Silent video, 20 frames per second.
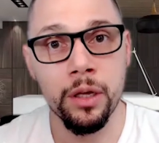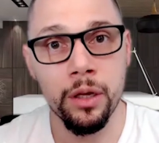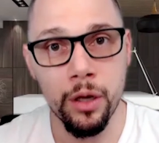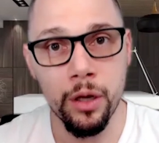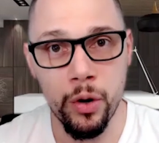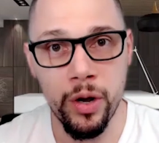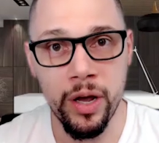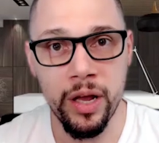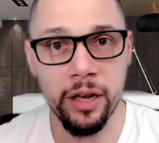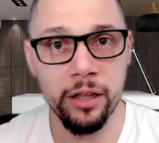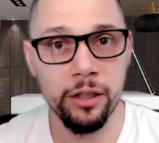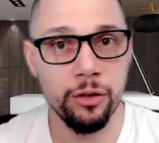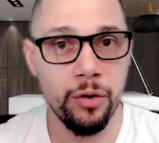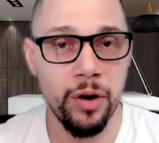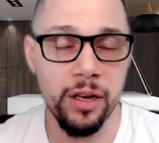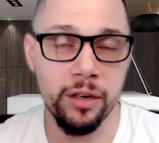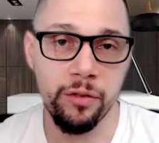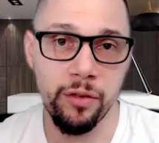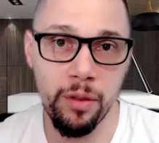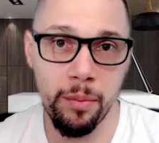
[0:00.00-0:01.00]
Go ahead and
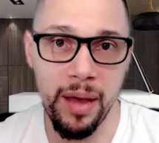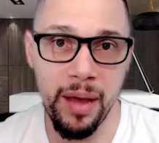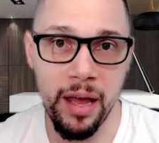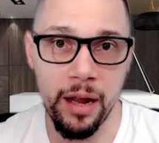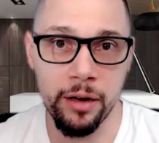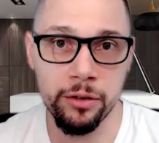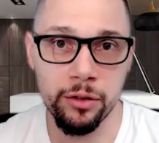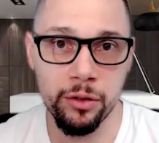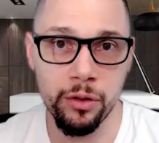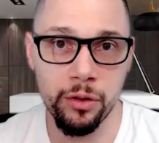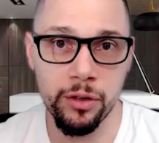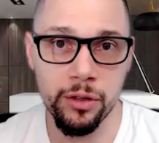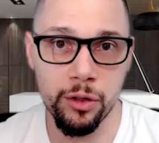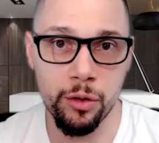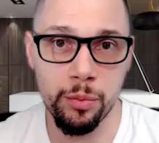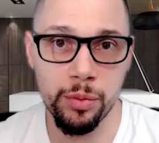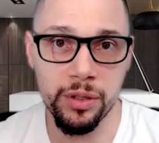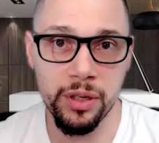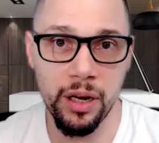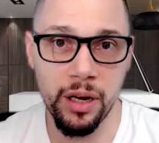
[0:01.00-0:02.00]
transfer the balance to the
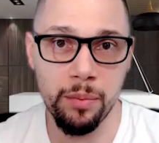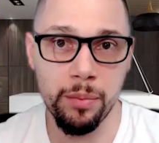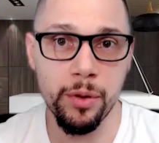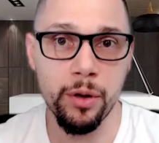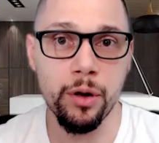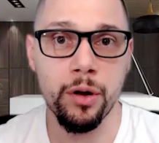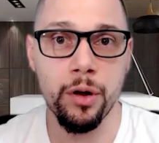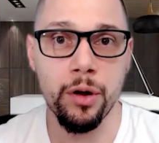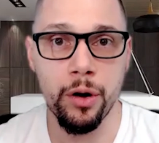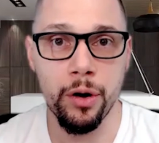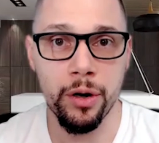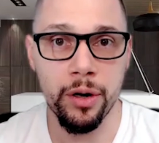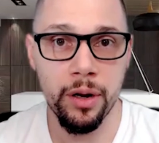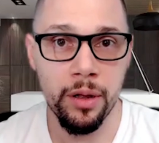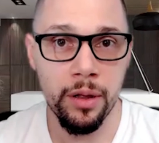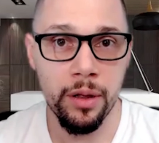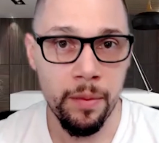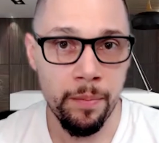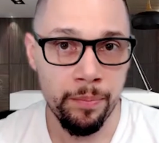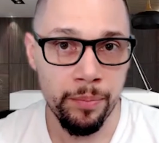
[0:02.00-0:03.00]
0% APR card,
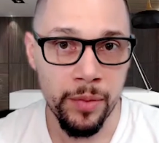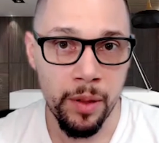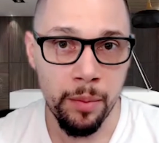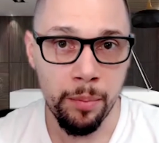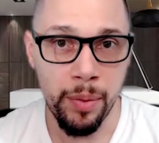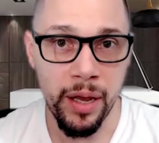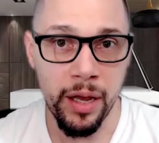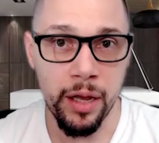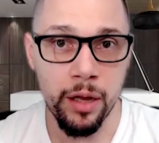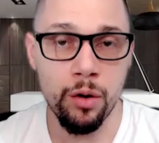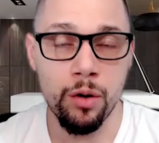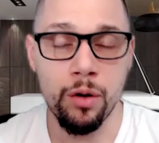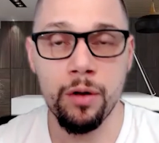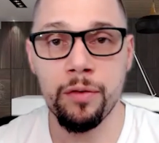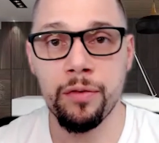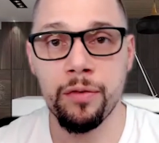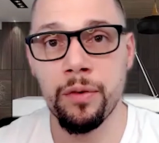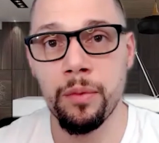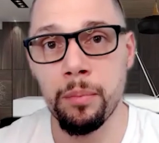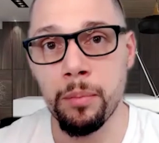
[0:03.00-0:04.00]
pay it
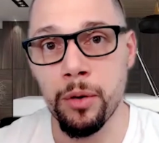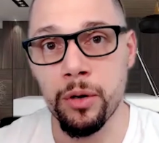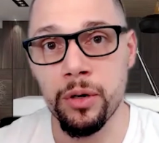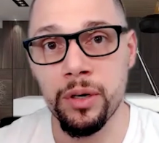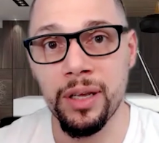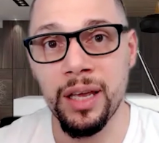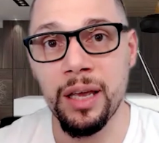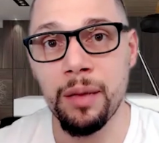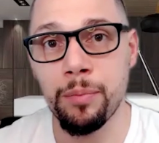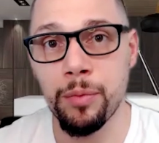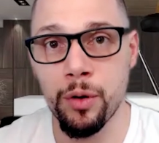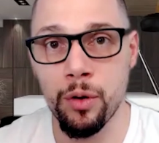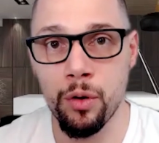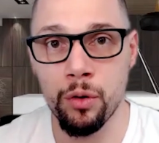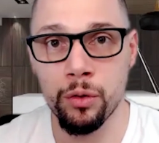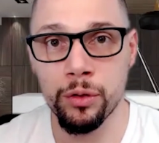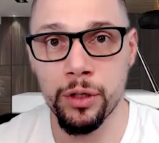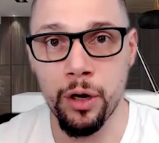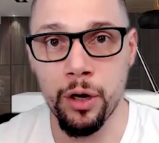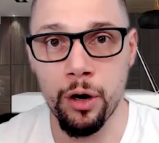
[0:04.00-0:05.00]
off, but keep your
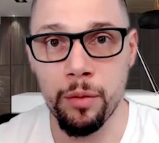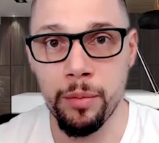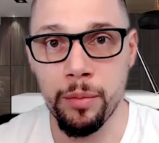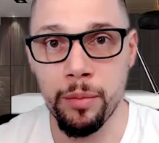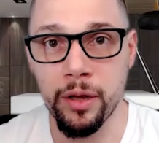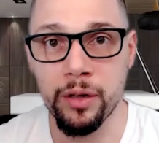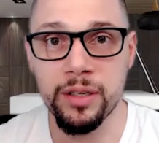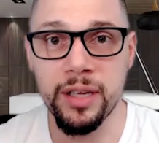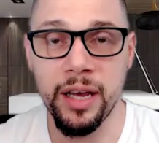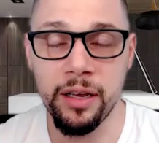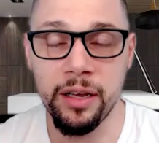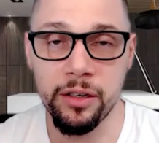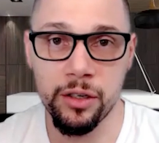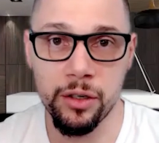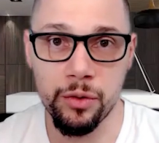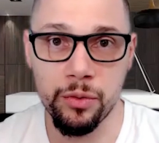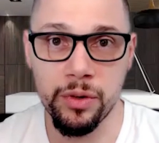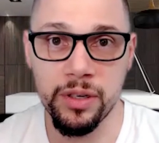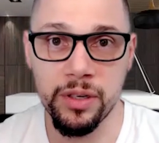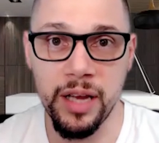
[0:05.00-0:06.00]
old card, because that
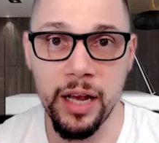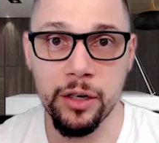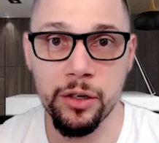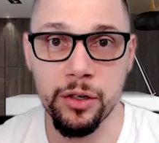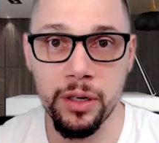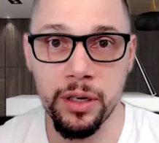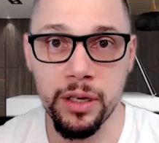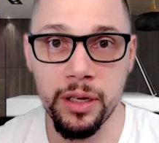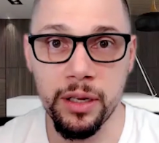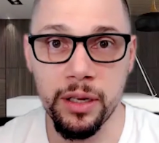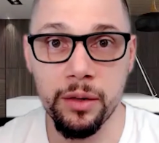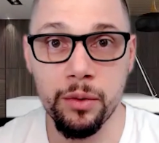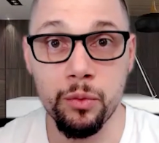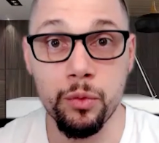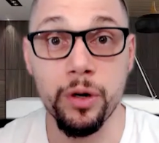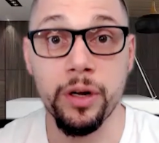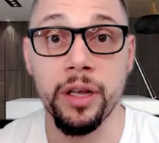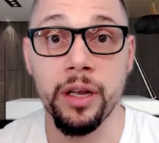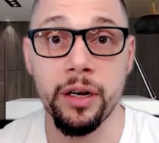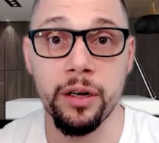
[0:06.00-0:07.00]
history is actually
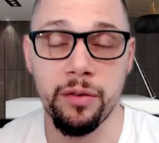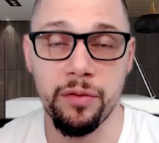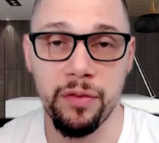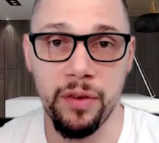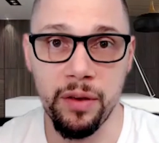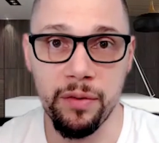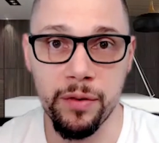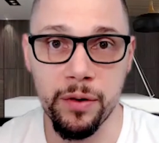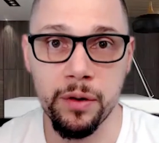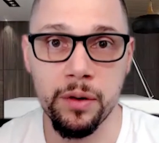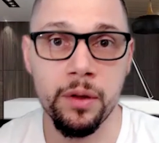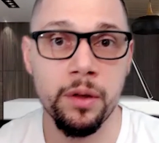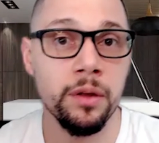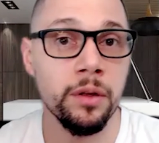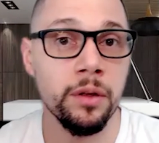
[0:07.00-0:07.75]
working in your favor.